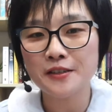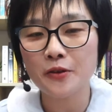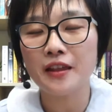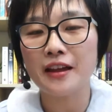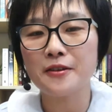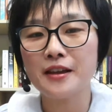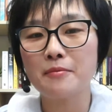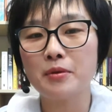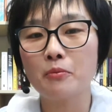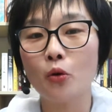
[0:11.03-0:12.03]
so that you
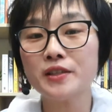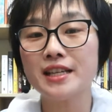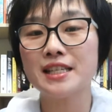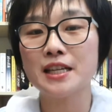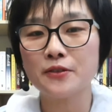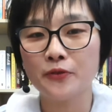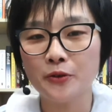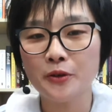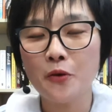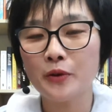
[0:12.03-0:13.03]
can be more successful